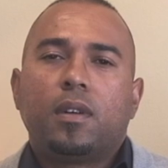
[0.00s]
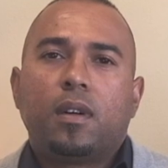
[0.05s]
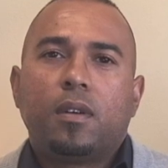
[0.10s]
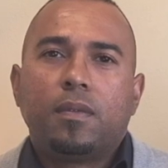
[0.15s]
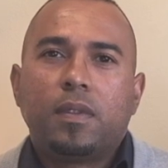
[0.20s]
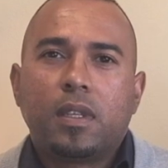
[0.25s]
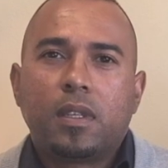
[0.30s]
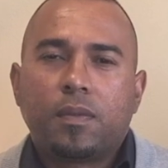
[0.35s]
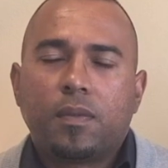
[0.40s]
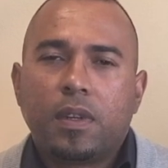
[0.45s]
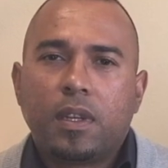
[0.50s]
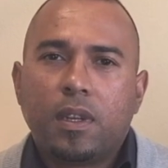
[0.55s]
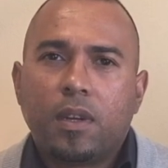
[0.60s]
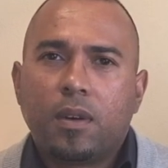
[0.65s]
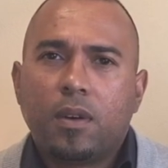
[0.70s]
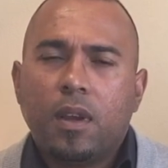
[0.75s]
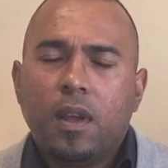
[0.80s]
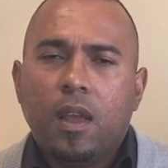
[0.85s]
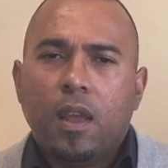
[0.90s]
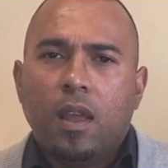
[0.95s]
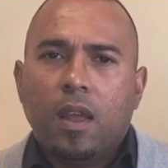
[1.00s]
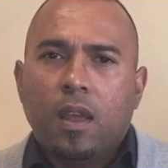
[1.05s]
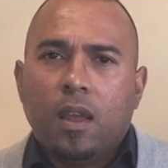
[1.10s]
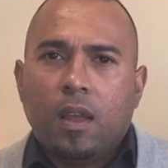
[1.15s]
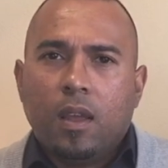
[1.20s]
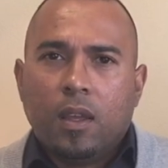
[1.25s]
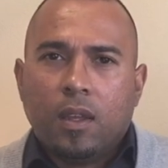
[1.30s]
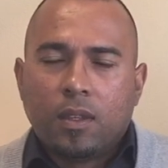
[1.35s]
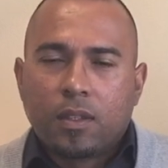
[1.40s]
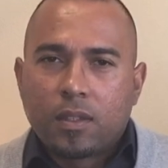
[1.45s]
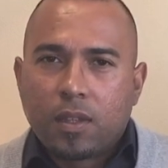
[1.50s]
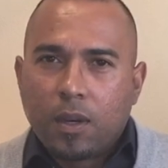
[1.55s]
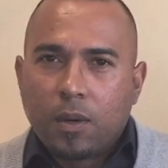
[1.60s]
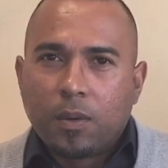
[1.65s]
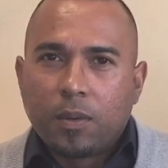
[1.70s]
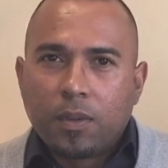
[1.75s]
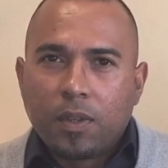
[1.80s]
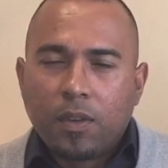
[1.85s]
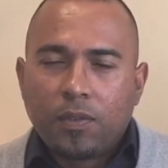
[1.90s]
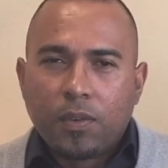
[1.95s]
of this video.
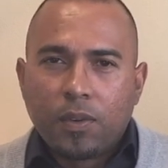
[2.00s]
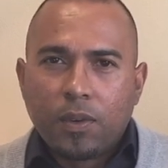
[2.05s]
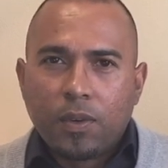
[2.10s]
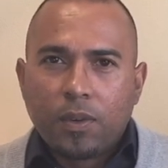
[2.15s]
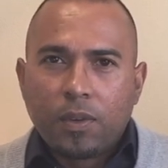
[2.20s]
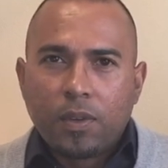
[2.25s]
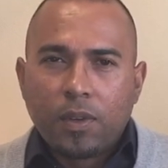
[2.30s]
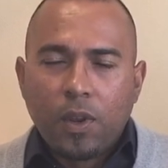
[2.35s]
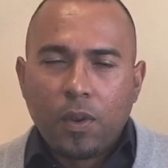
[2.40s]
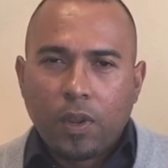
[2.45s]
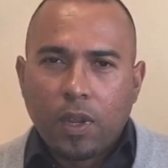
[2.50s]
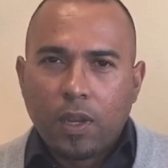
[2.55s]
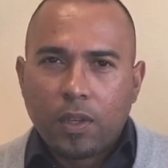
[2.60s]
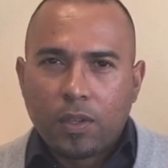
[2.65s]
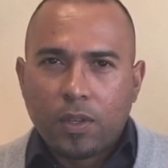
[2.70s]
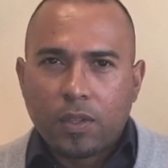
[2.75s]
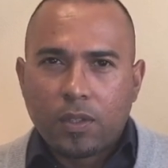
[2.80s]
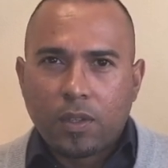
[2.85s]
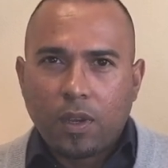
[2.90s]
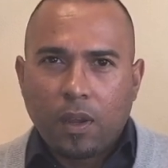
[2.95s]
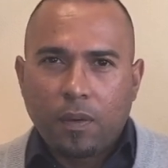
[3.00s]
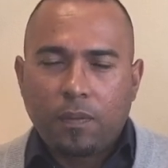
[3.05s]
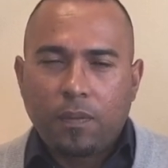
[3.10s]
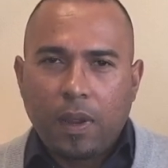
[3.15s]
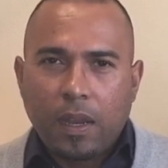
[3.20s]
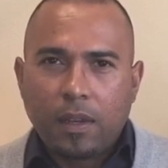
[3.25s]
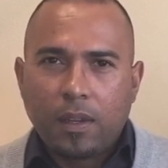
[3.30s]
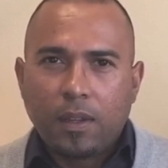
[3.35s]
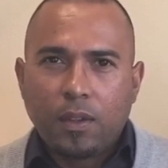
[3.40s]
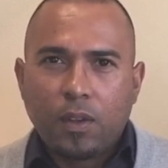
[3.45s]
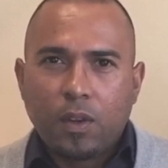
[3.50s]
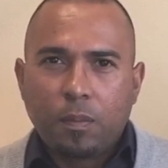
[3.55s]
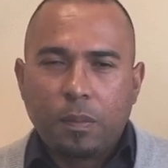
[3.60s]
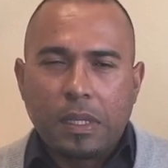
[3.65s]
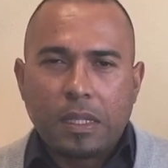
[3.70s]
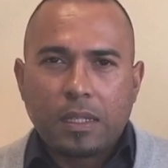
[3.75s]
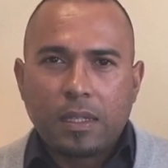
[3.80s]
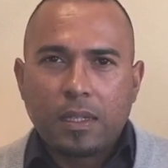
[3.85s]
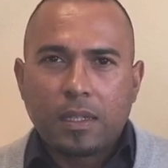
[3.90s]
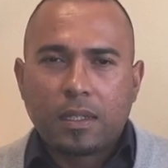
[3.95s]
So if you're looking to start funding your
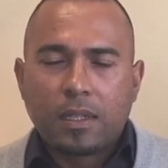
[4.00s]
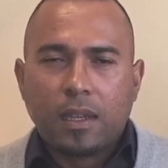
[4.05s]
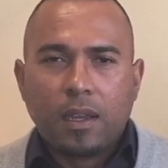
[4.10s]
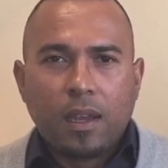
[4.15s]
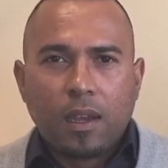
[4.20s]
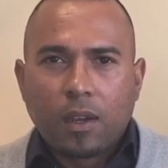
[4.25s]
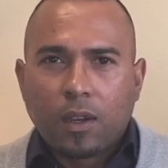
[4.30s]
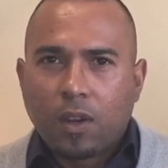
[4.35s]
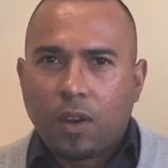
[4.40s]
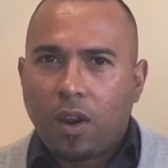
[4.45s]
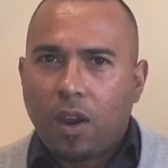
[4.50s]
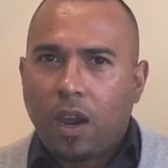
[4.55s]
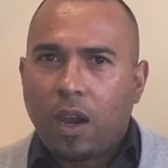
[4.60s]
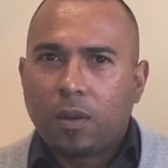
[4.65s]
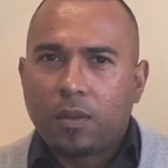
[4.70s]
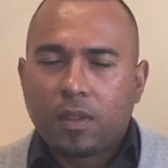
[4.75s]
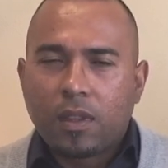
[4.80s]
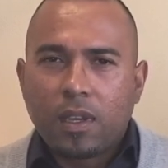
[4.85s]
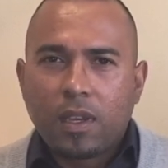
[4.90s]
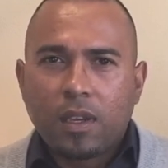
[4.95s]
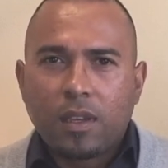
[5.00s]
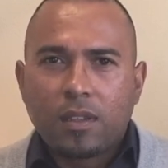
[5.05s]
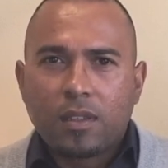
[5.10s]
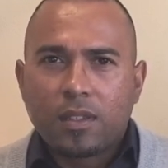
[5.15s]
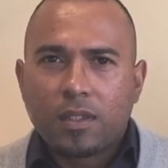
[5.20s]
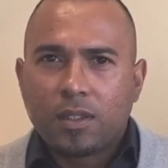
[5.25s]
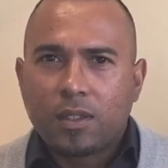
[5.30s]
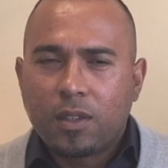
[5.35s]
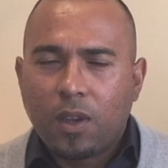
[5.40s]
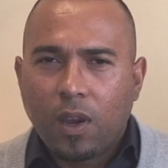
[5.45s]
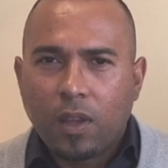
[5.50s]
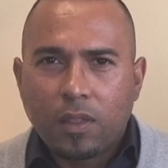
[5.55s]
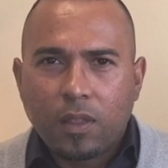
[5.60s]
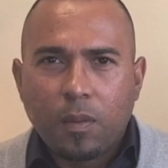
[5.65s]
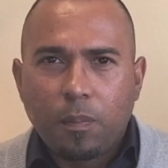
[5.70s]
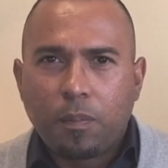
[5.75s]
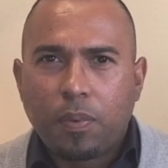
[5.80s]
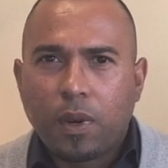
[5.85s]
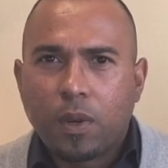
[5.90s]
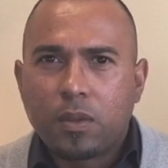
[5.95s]
business, go out there, start the
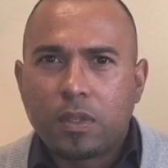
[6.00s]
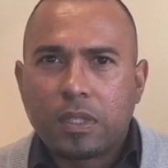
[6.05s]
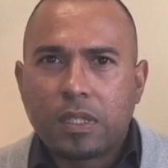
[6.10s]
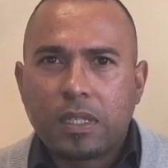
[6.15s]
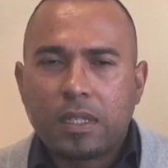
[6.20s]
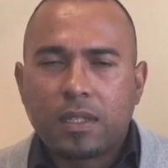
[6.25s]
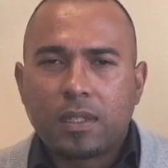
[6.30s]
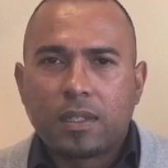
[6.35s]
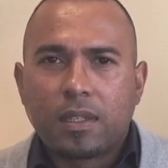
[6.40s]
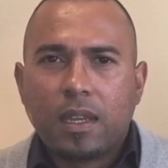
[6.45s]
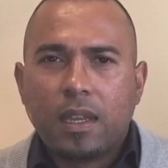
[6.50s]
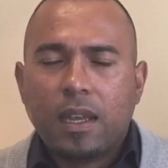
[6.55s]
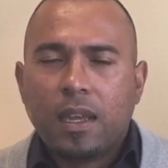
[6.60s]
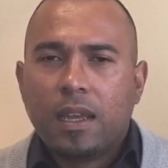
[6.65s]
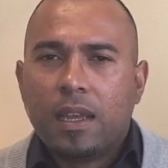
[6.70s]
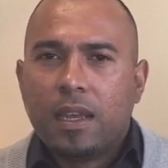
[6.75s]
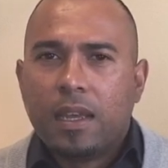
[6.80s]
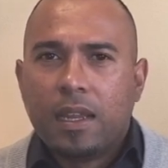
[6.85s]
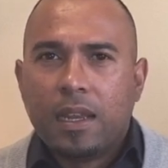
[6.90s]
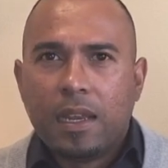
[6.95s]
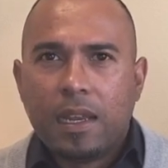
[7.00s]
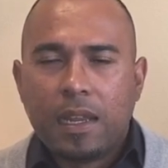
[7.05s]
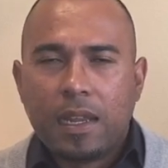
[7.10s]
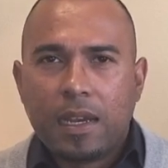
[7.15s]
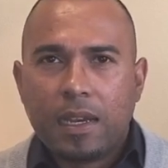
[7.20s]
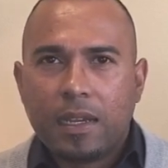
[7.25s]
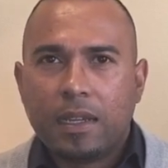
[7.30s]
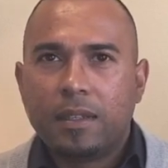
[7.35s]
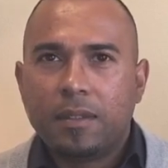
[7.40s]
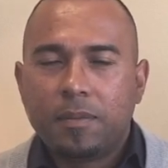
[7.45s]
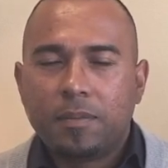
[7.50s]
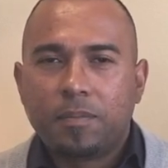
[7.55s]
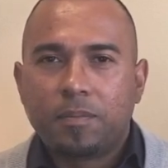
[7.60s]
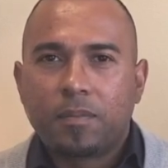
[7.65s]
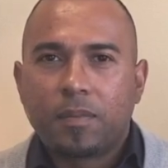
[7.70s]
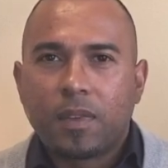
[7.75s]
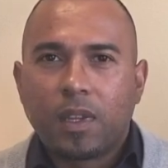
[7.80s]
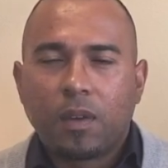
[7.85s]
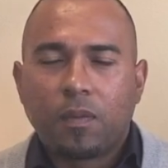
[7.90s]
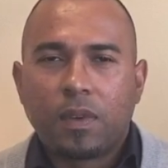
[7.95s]
process, learn.
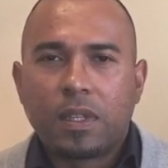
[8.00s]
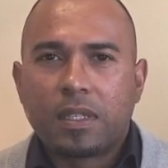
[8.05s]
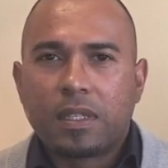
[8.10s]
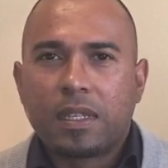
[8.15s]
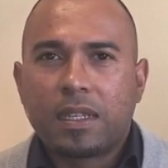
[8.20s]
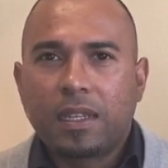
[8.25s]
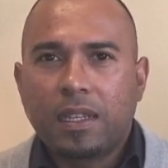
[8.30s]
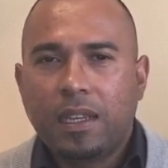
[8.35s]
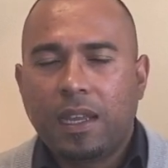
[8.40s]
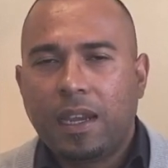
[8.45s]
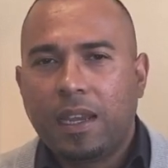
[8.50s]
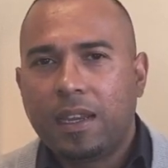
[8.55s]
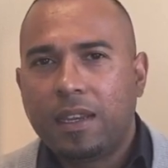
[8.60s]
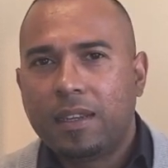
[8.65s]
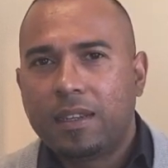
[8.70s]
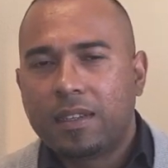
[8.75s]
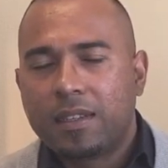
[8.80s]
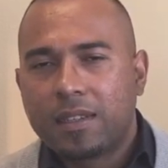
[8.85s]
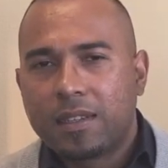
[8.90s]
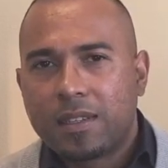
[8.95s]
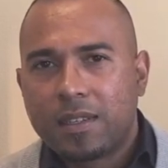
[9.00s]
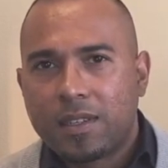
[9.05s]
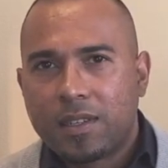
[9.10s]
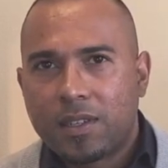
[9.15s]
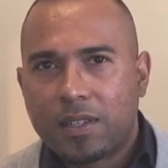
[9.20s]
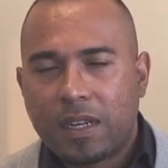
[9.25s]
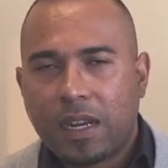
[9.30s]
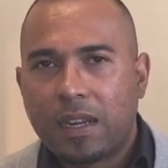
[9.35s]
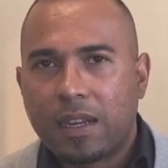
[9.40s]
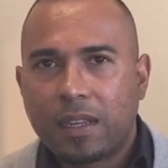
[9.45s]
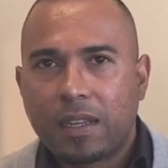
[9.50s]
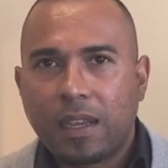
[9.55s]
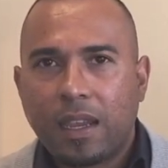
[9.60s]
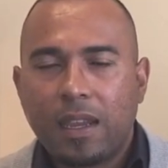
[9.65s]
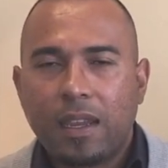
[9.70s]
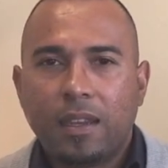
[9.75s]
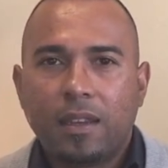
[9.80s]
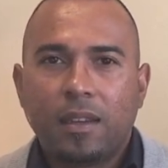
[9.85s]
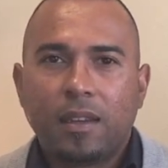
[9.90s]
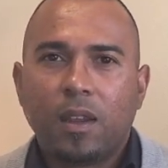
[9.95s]
If it's declined, try
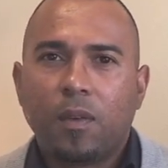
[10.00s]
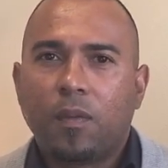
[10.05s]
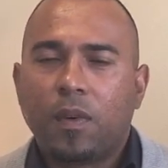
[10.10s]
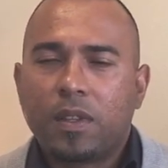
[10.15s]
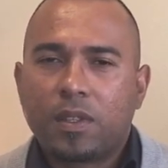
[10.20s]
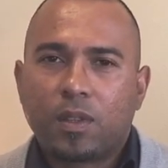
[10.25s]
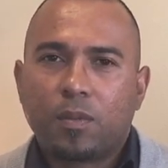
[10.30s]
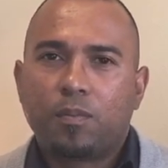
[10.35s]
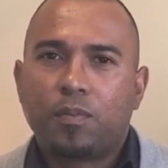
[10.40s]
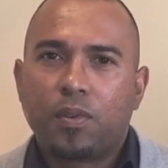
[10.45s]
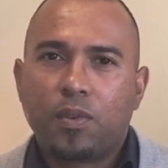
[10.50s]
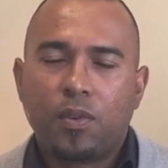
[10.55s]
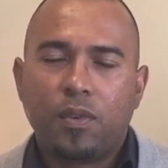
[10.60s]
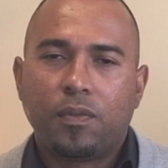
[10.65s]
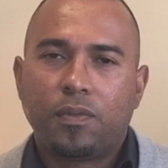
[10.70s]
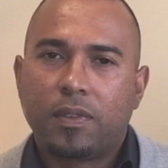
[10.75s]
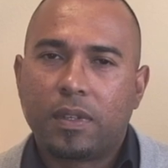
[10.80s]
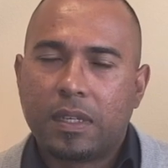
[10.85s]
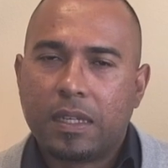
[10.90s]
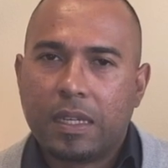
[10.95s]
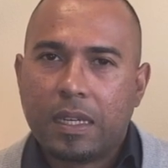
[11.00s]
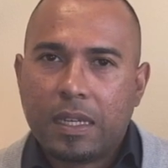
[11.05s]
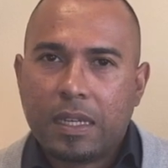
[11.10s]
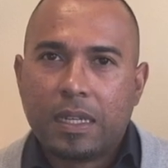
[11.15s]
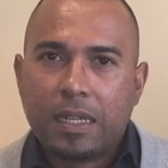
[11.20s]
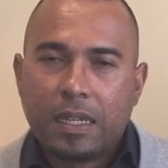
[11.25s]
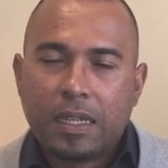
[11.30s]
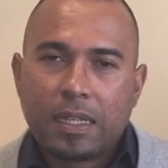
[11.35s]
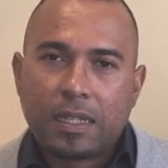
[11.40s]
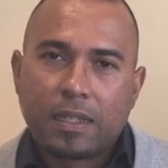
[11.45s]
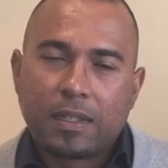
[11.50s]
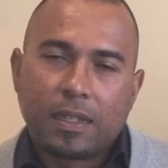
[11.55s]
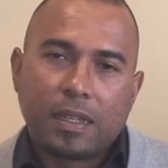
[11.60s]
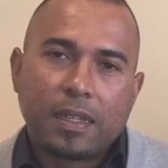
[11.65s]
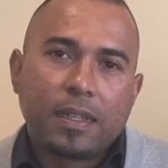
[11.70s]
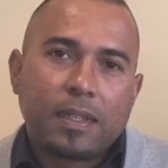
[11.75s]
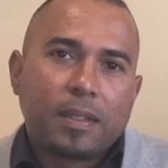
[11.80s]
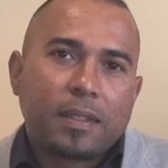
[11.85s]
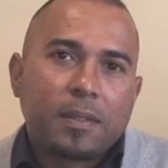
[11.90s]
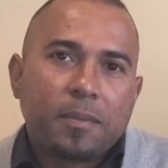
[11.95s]
again. If it's approved,
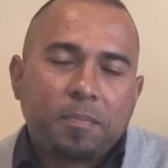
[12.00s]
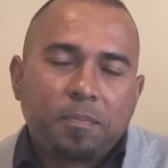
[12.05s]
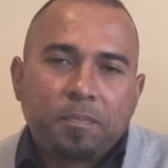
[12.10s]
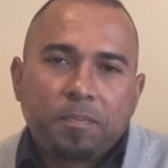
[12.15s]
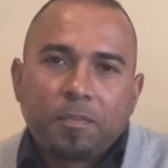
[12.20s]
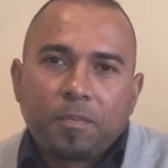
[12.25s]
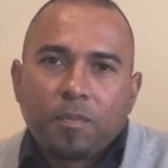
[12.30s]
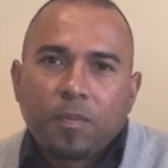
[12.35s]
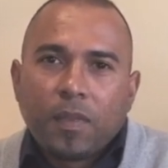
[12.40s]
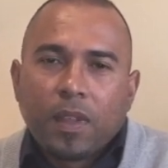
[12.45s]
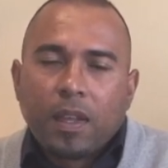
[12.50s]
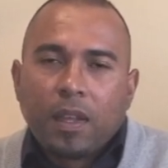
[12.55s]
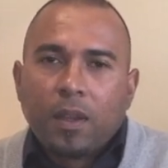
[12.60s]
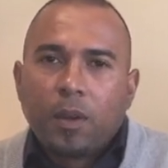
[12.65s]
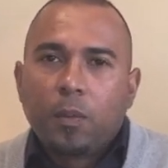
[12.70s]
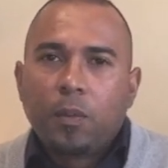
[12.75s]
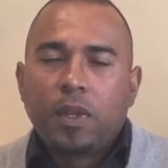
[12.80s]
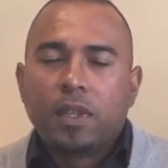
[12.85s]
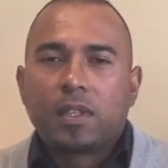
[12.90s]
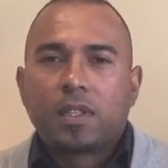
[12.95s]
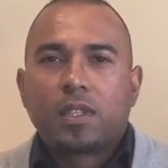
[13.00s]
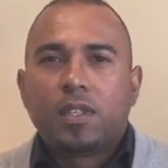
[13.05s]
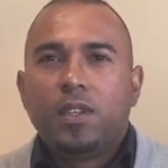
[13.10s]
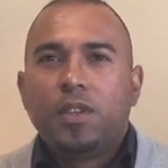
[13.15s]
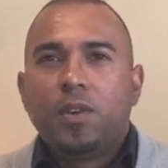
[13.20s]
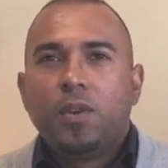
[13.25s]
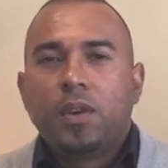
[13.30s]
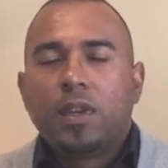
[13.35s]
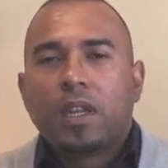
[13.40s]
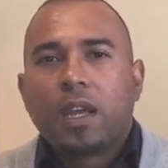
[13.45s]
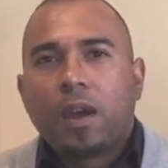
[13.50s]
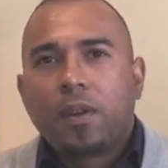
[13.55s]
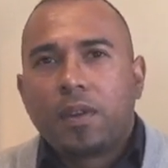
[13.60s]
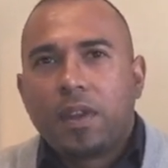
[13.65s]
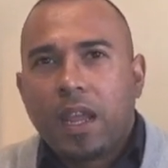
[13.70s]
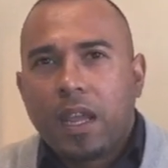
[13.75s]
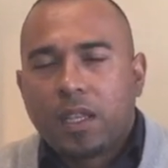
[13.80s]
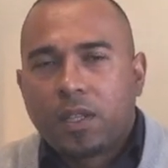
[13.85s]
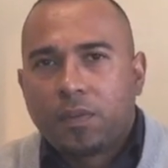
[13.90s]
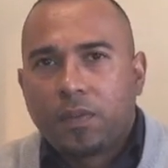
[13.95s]
great. We'll see you in our
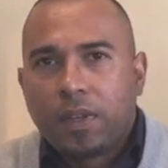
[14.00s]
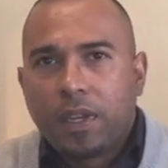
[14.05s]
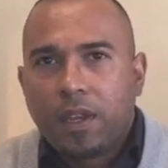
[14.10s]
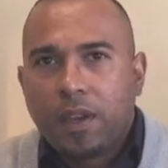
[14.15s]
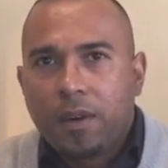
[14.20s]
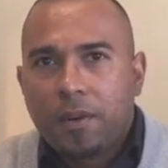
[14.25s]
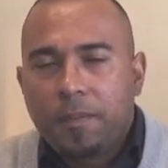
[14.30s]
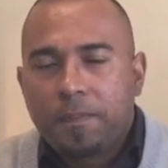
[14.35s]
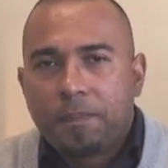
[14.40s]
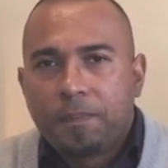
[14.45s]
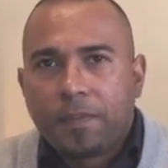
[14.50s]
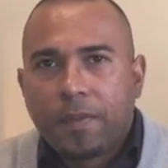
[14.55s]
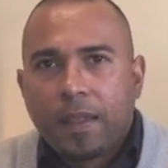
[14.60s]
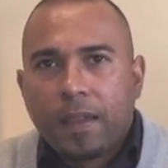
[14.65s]
next video,